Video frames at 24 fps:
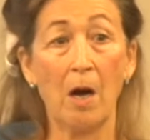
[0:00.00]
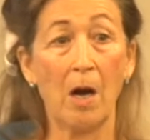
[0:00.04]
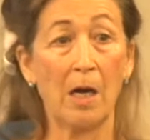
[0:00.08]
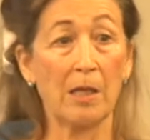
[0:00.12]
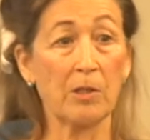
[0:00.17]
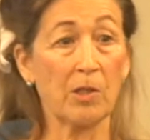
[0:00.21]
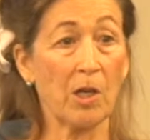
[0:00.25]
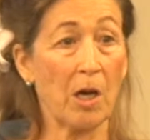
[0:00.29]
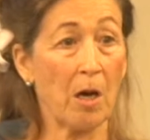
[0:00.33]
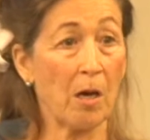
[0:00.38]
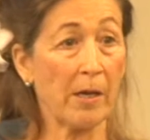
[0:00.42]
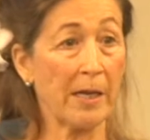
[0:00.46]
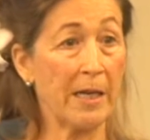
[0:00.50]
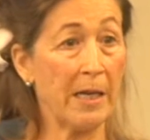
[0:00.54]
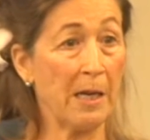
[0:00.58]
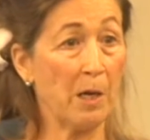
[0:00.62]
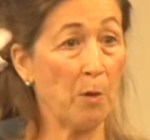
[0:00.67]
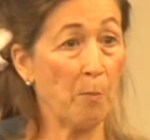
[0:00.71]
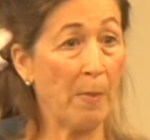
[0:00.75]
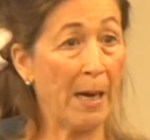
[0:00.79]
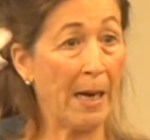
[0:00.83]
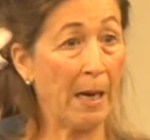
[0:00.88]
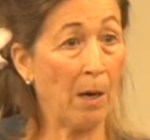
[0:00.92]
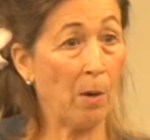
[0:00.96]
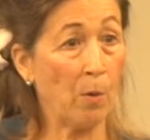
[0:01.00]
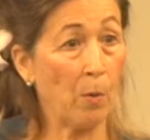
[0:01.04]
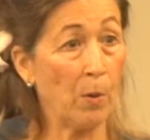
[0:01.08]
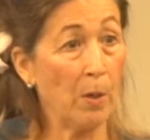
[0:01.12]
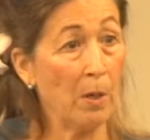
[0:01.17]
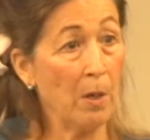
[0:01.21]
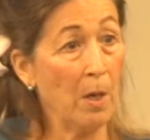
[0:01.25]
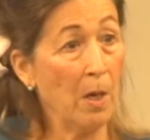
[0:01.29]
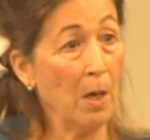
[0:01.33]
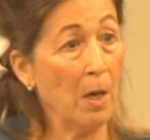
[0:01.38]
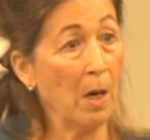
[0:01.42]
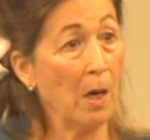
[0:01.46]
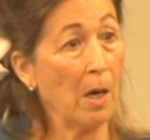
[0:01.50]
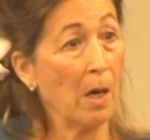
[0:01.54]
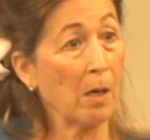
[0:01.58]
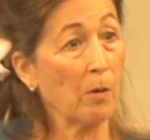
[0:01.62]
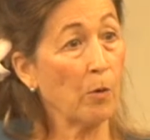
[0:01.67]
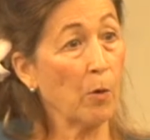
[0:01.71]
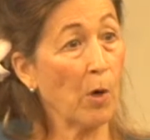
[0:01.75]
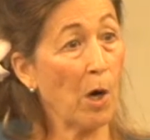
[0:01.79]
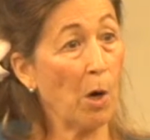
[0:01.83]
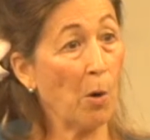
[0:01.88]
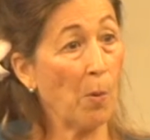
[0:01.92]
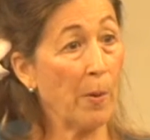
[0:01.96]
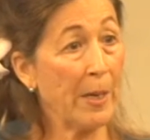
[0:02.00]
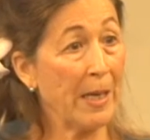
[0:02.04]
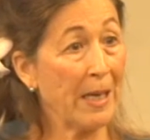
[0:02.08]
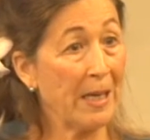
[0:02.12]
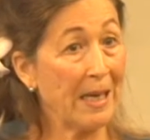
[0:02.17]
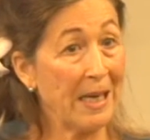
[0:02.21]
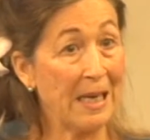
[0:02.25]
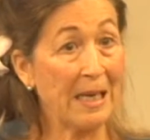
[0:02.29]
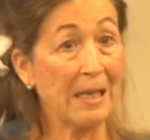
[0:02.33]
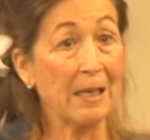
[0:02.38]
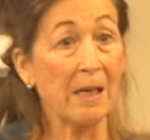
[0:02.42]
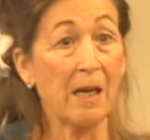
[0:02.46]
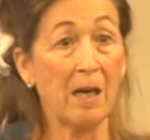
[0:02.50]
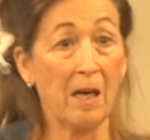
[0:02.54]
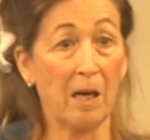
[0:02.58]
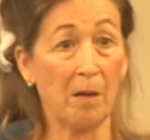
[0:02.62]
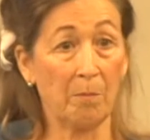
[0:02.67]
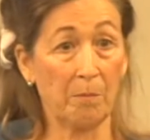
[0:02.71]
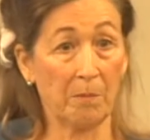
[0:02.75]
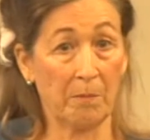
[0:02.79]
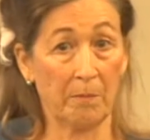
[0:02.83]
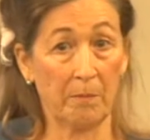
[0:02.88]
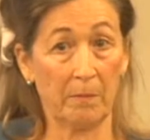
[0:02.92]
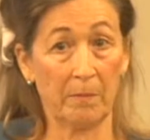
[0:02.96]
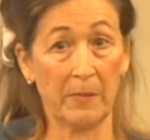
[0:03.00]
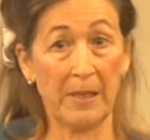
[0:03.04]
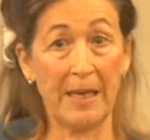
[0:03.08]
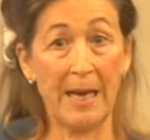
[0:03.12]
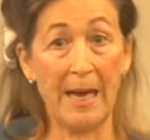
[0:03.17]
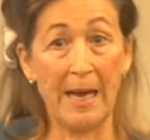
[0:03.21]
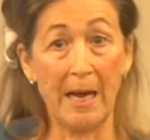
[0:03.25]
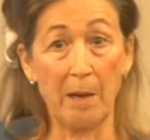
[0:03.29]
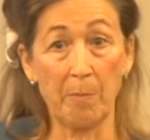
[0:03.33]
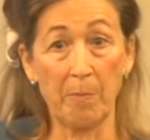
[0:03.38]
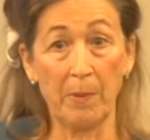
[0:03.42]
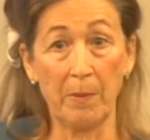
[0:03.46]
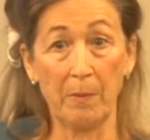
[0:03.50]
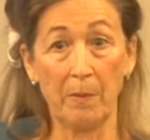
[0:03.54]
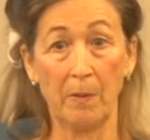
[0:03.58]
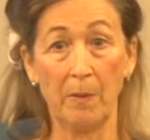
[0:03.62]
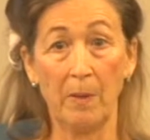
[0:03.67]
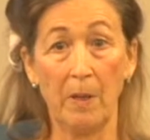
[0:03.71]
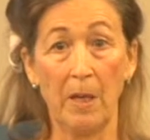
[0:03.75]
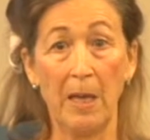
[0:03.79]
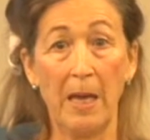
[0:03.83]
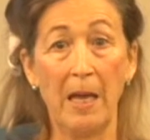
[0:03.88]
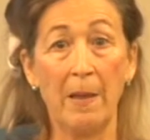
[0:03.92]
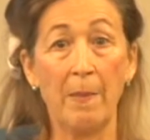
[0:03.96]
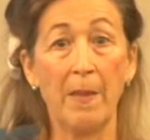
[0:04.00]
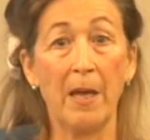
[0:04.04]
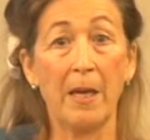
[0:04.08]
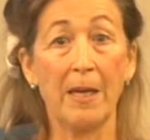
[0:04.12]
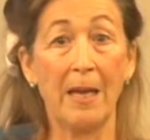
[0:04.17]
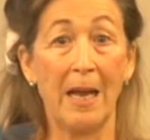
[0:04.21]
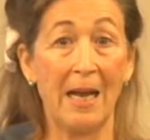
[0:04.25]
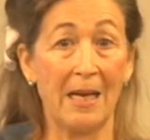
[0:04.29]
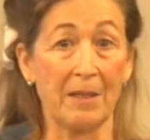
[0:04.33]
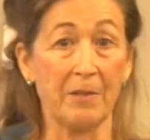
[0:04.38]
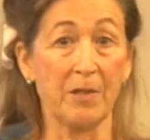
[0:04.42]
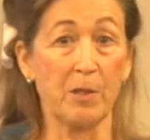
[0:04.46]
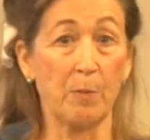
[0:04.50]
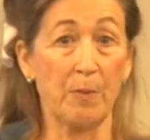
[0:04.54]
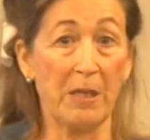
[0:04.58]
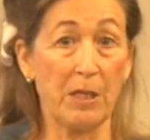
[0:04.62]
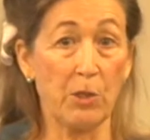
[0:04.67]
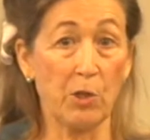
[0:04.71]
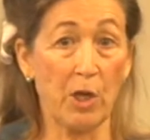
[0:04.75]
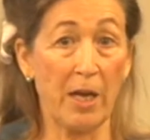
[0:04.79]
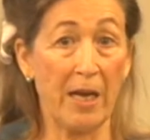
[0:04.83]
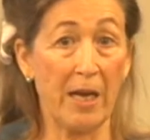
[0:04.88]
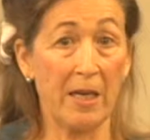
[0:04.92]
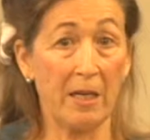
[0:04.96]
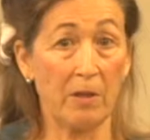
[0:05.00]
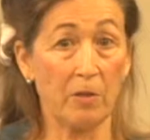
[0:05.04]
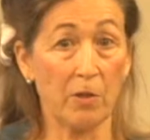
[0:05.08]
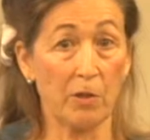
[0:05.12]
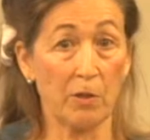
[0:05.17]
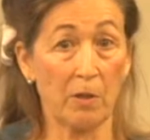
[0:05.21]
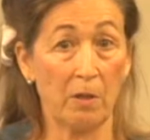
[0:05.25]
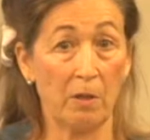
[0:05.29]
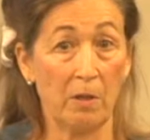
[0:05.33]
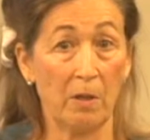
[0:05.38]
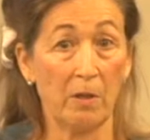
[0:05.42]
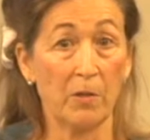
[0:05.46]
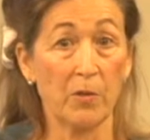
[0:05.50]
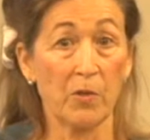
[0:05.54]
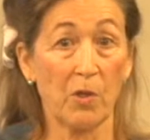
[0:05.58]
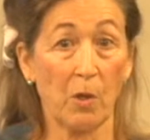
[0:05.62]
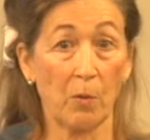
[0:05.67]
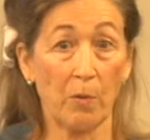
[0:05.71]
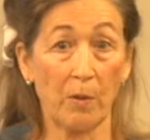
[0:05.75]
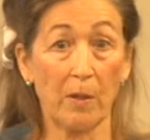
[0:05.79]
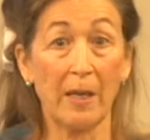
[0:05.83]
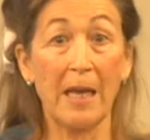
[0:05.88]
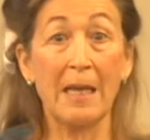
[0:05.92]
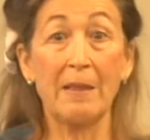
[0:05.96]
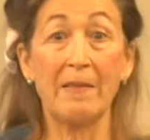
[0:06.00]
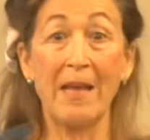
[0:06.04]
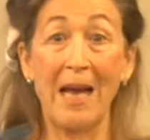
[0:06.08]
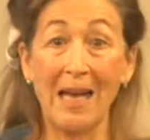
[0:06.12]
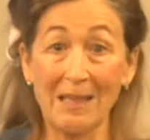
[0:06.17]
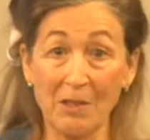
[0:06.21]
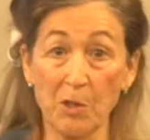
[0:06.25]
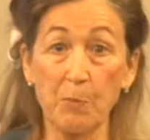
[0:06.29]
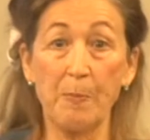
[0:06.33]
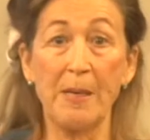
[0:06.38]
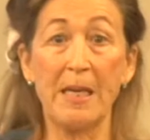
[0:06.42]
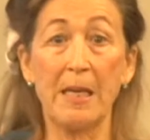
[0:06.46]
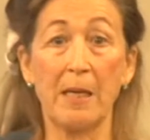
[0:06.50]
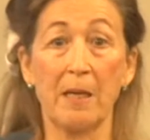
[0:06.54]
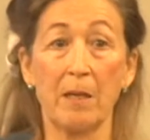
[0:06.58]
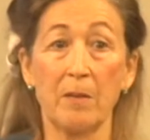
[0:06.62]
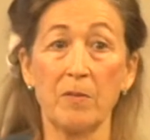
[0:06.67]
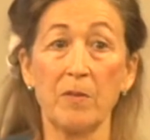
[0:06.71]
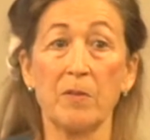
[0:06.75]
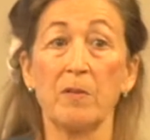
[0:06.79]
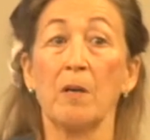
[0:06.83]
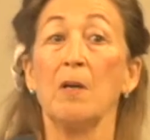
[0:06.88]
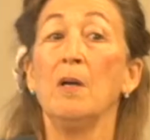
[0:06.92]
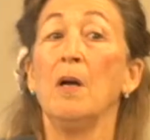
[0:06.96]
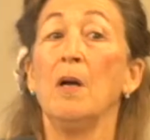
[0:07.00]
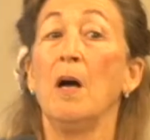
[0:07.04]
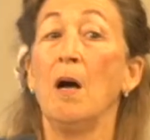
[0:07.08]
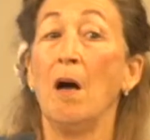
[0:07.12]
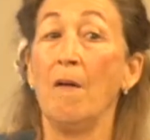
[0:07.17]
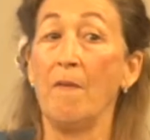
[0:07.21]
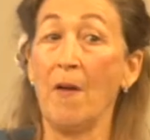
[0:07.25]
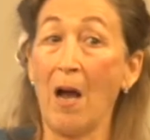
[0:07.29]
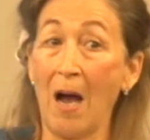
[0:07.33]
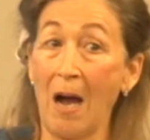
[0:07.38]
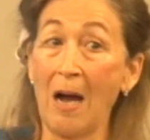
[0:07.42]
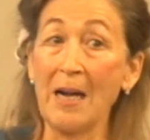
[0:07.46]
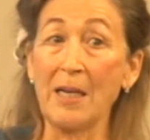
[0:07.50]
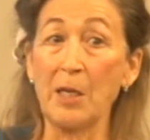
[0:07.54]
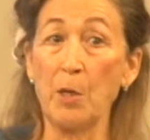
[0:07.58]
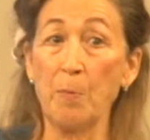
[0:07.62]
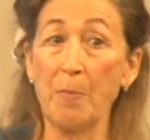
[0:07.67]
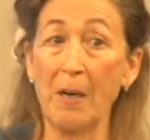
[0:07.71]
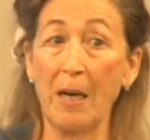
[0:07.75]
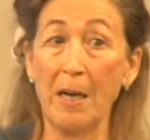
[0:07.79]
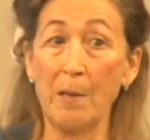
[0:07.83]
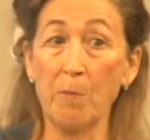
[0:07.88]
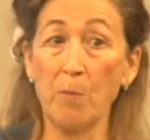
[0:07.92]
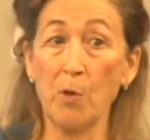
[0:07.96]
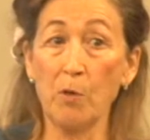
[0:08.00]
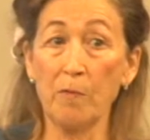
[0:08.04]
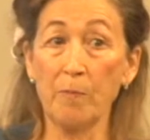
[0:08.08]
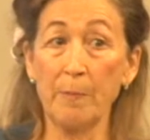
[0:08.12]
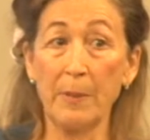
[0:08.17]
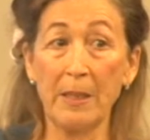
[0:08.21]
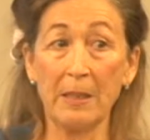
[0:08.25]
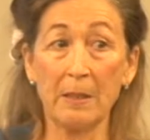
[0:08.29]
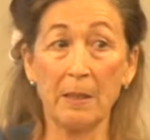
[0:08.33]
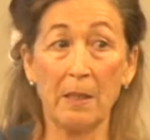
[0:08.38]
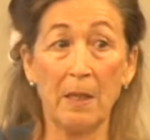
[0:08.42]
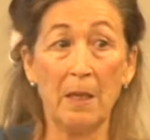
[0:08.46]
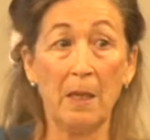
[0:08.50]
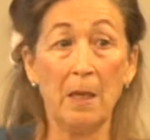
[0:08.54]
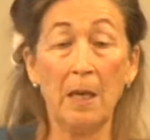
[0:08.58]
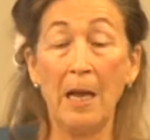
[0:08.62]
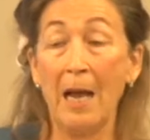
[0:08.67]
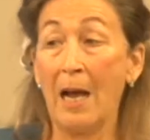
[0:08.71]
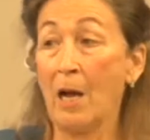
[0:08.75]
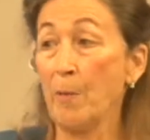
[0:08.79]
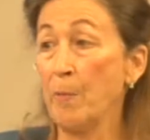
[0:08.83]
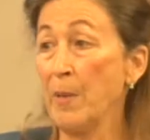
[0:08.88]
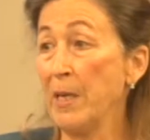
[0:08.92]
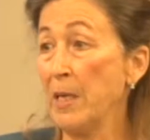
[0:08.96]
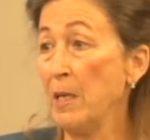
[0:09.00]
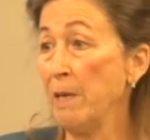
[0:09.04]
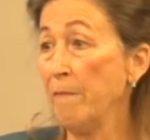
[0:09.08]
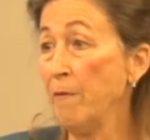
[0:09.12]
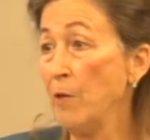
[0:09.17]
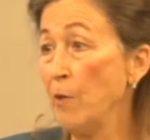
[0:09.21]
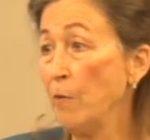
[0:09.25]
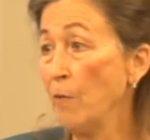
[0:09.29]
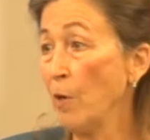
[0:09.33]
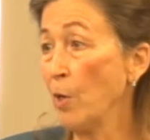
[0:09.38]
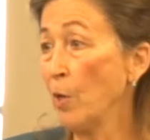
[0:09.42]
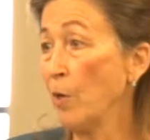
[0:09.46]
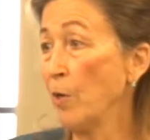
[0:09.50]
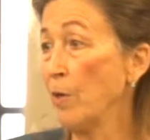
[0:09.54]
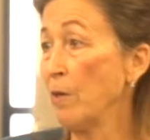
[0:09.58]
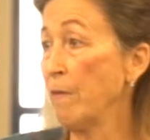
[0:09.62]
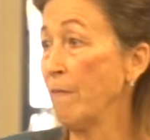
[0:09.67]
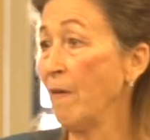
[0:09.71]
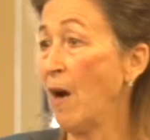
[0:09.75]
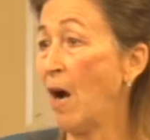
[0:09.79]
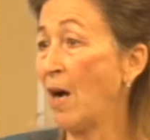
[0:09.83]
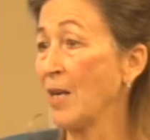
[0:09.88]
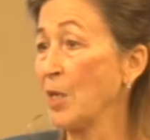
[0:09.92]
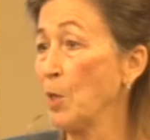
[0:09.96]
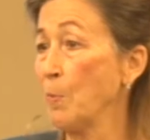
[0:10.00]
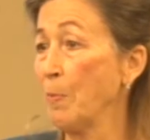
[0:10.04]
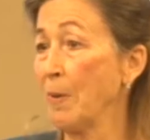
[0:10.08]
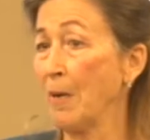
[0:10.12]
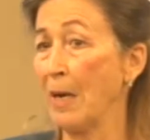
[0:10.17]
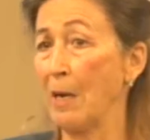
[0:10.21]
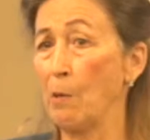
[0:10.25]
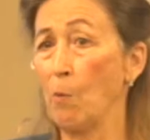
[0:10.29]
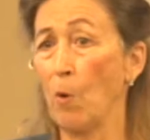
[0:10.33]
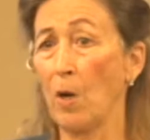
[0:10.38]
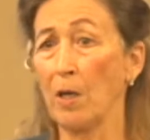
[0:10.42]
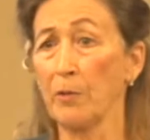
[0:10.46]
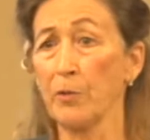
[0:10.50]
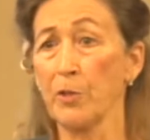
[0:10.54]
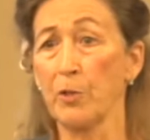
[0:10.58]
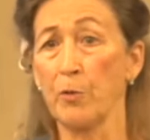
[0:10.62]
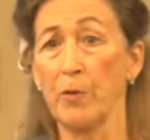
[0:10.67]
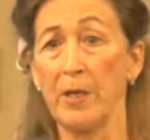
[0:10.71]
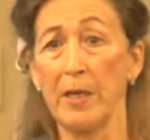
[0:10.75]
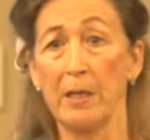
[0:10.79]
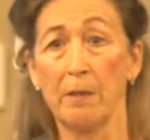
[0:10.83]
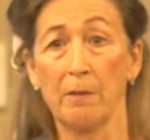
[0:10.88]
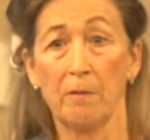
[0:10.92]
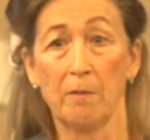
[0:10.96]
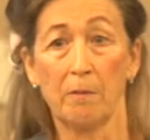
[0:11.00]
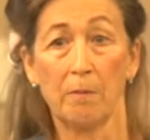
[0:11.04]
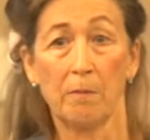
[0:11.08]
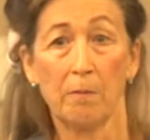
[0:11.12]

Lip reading: are talking about a growing income gap and that it has to be changed. So, and that's because of the Occupy movement. How many of you heard of Occupy Wall Street?